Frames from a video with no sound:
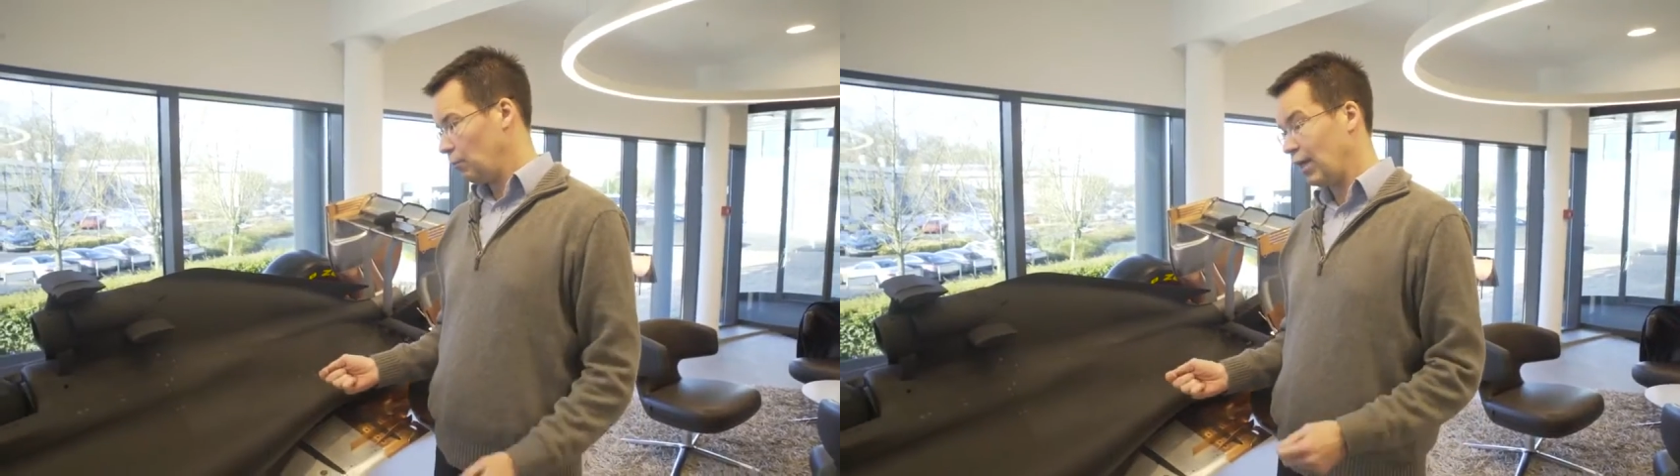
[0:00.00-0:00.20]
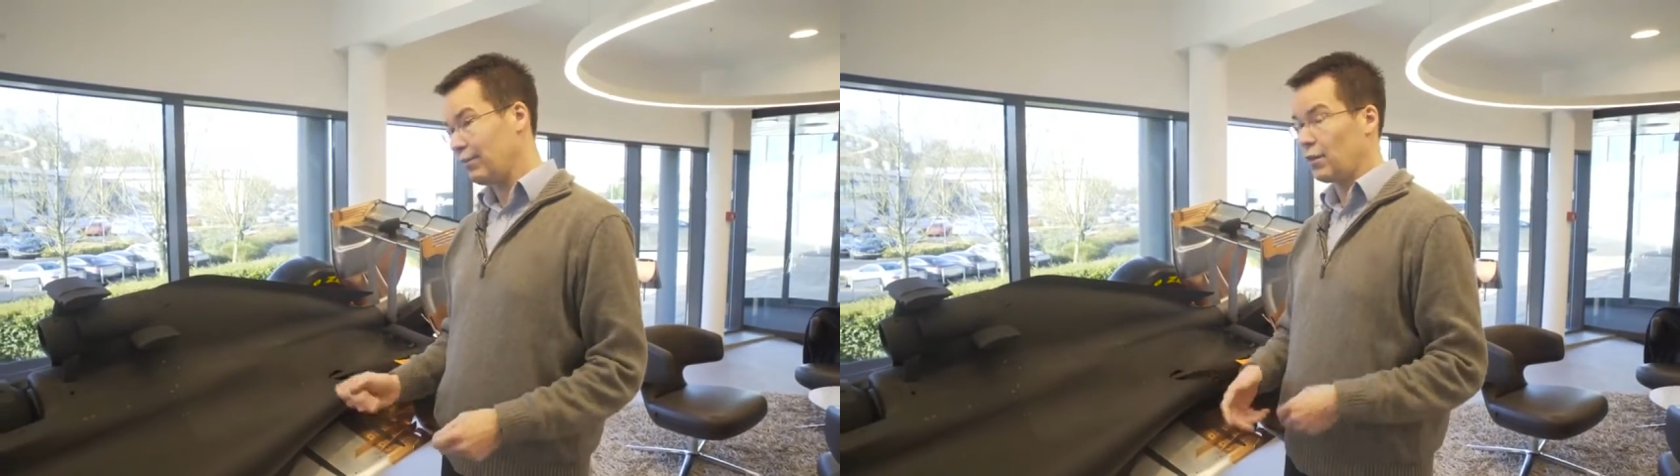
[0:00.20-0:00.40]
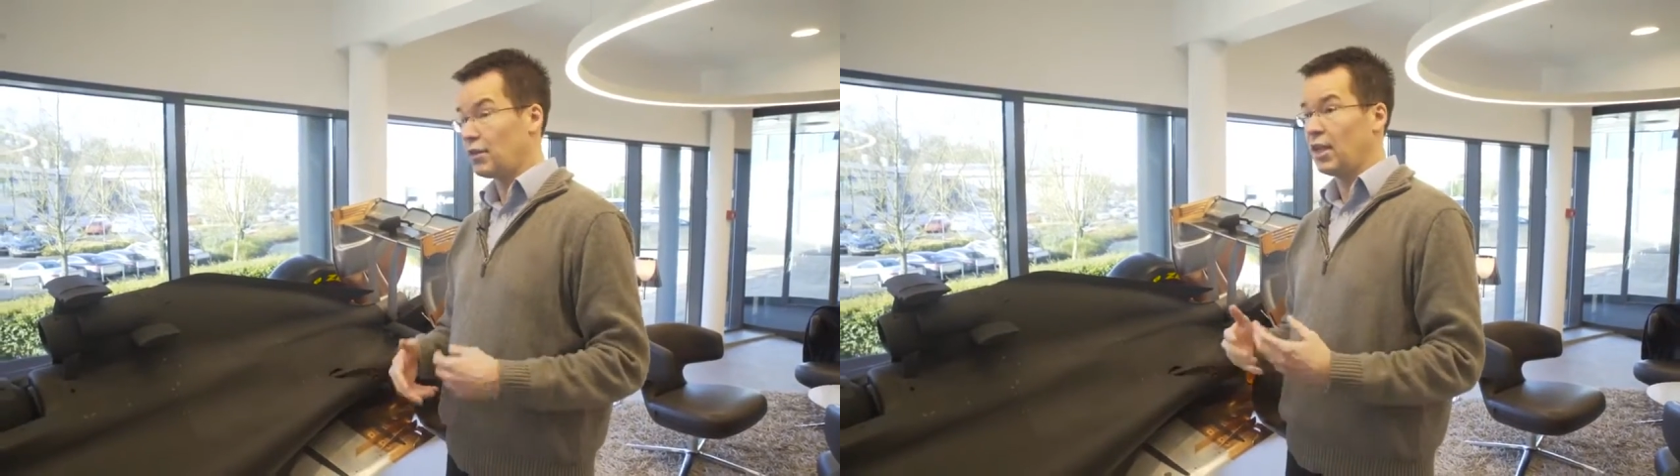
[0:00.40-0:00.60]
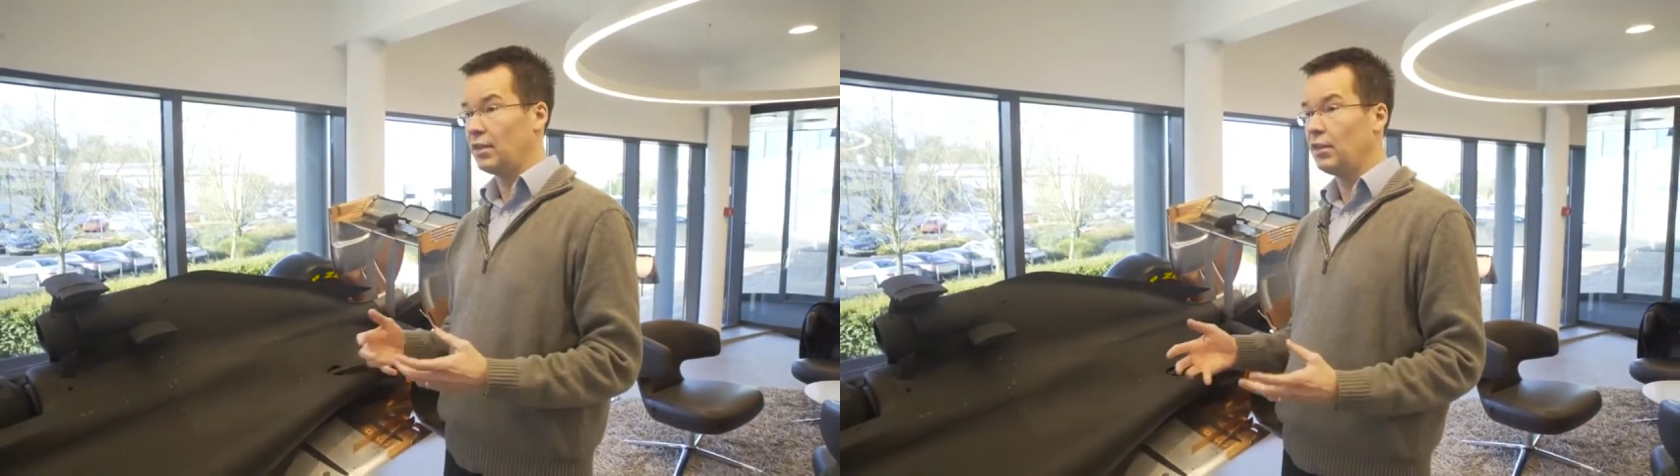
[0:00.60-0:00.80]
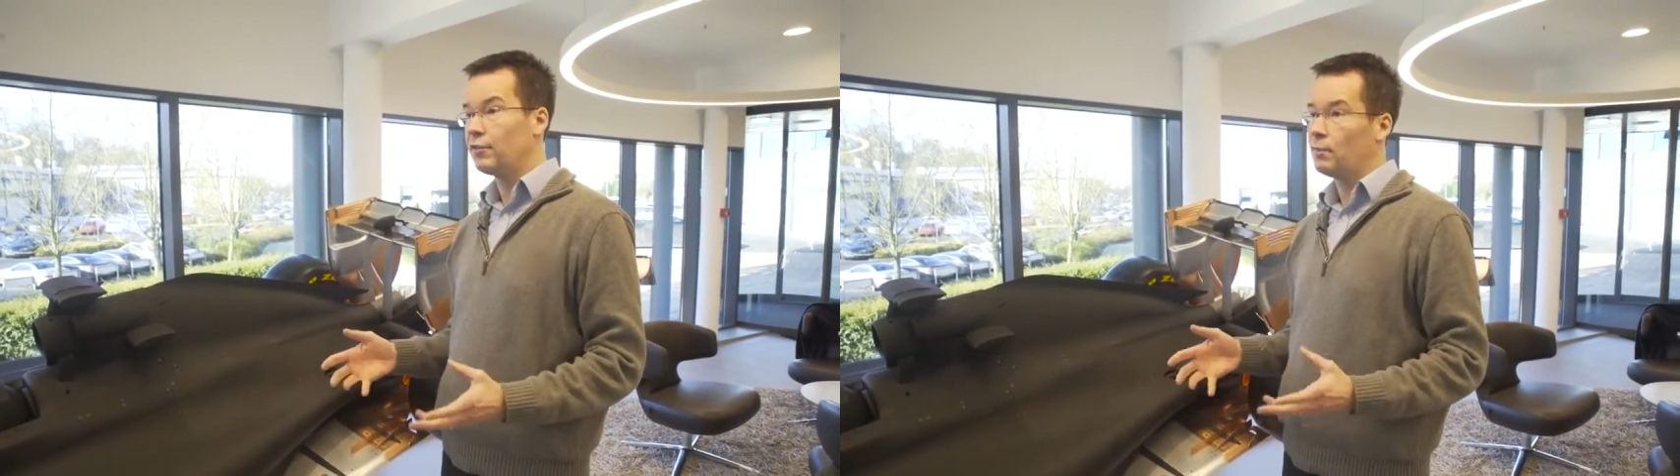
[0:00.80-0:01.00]
We have other
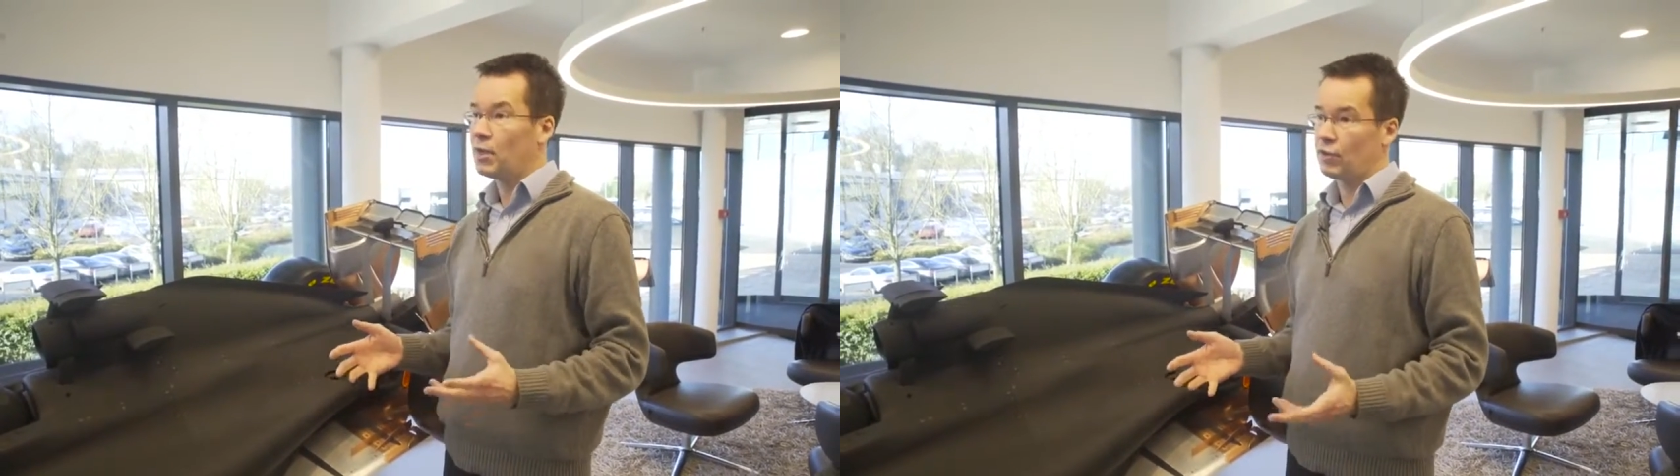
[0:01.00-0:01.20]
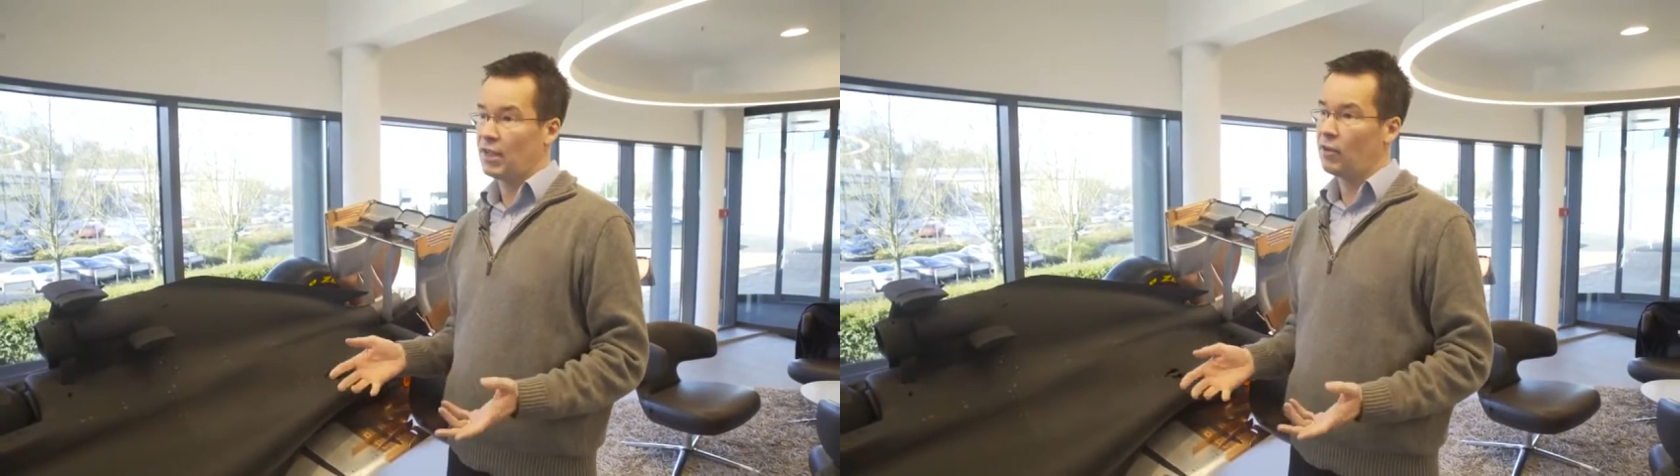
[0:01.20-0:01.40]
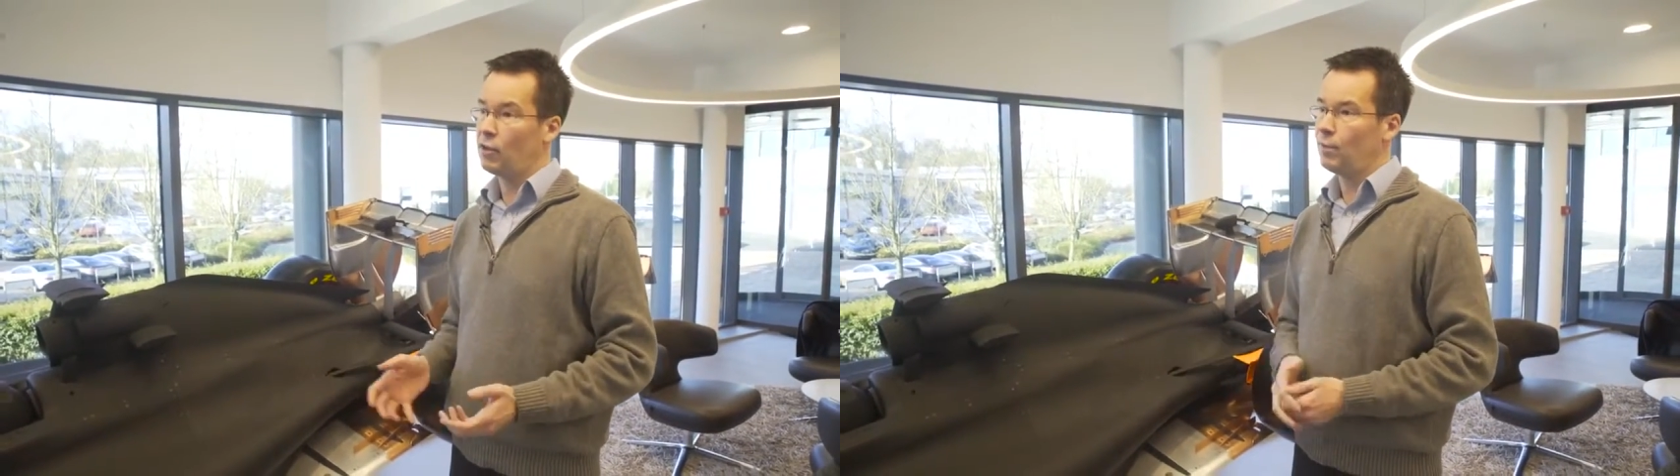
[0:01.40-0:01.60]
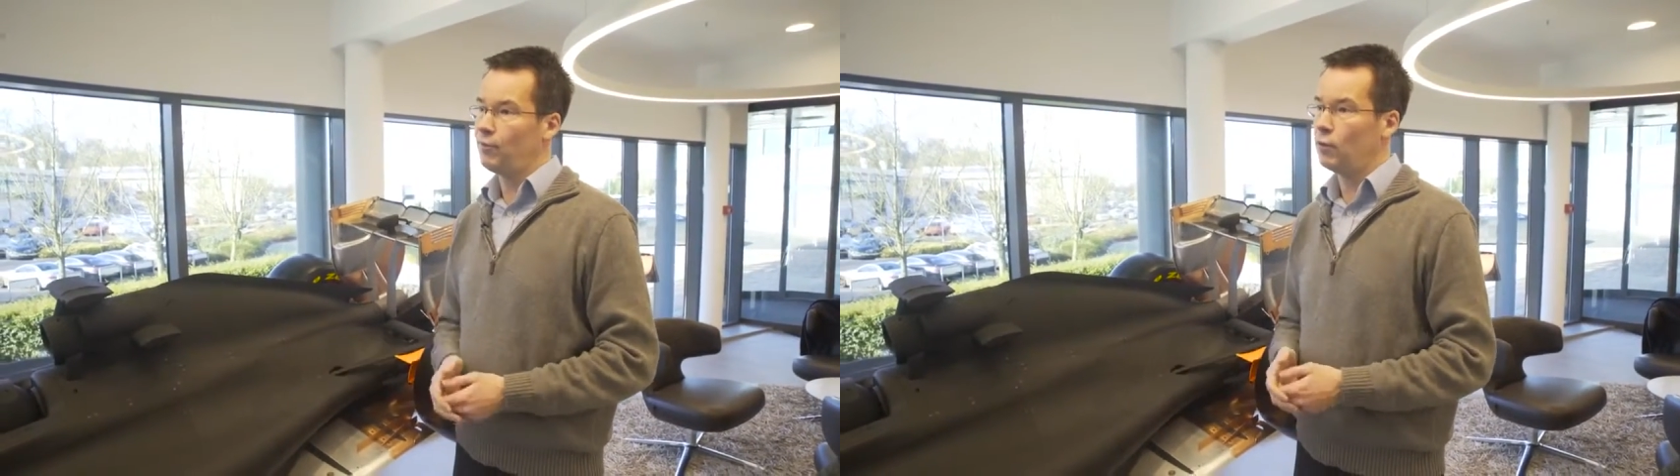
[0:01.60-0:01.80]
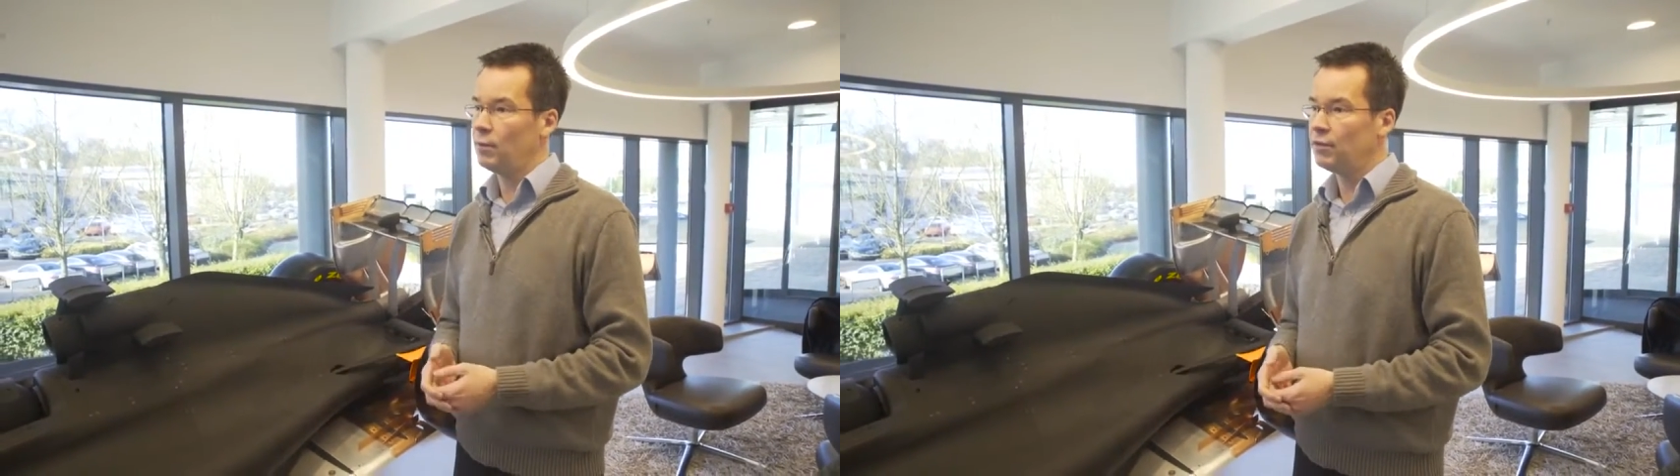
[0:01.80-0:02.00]
techniques for measuring aero
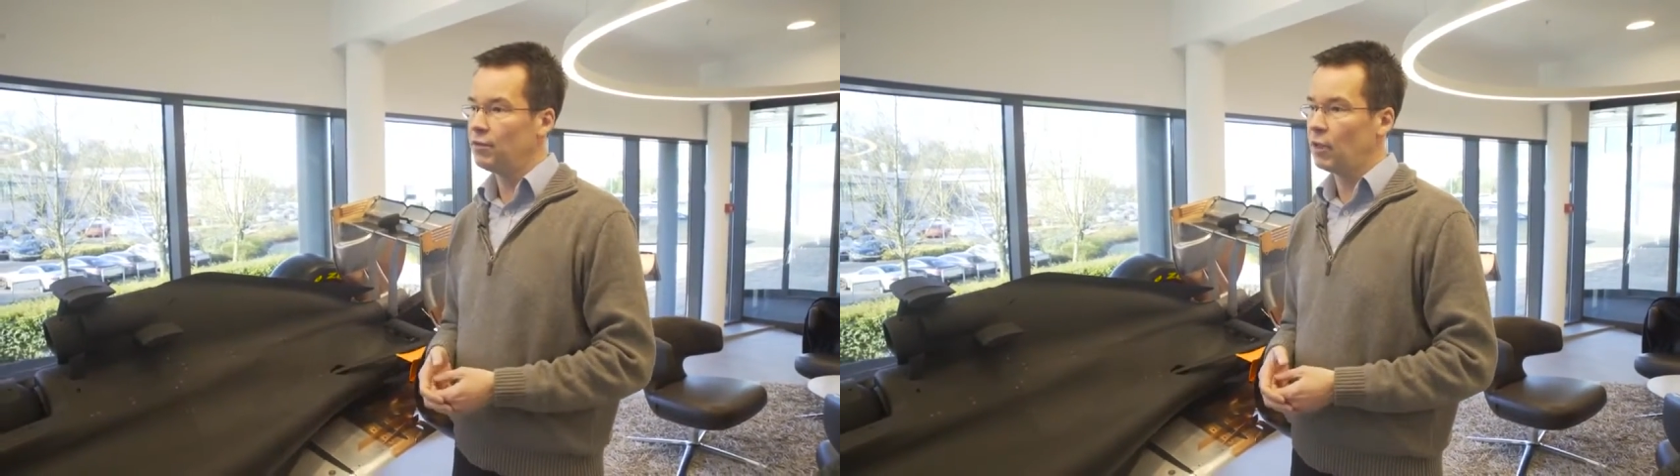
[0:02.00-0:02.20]
performance.